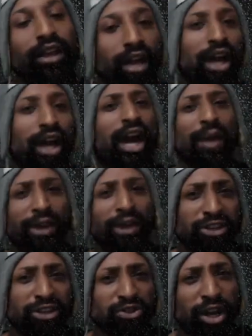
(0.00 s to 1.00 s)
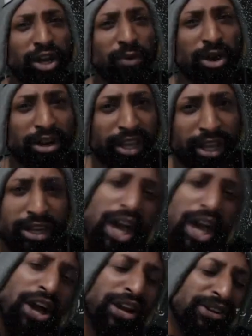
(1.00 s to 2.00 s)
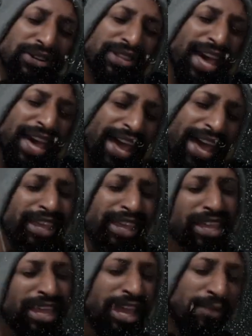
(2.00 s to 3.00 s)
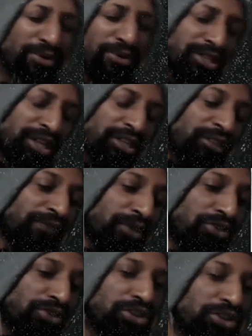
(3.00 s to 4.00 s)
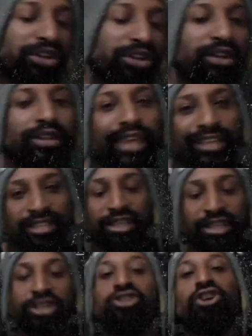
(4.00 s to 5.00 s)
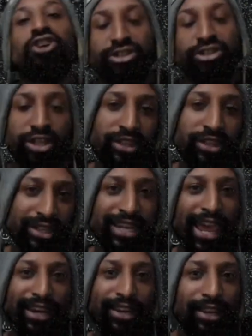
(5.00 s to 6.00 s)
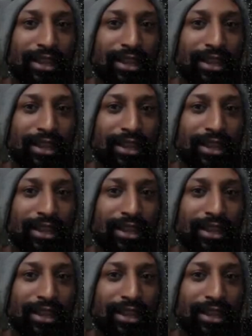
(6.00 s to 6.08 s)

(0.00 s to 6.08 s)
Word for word: oh, I'm here to destroy the world again. No, don't do that. Here, push it into the future. That's discharging the debt.